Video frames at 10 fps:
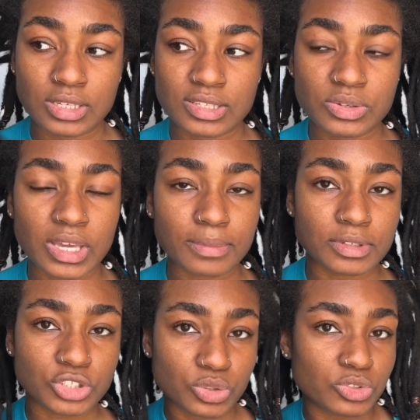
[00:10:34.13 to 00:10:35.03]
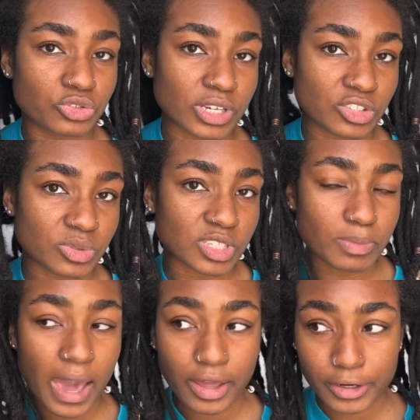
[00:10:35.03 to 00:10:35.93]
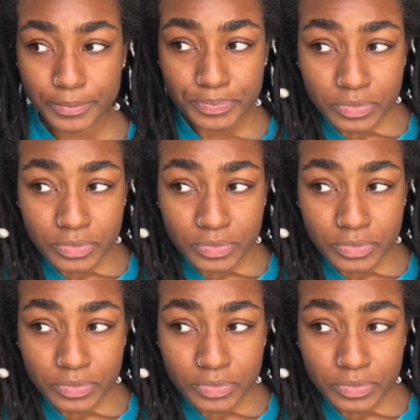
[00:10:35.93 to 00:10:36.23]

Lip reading: still kept the two-strand twist pattern,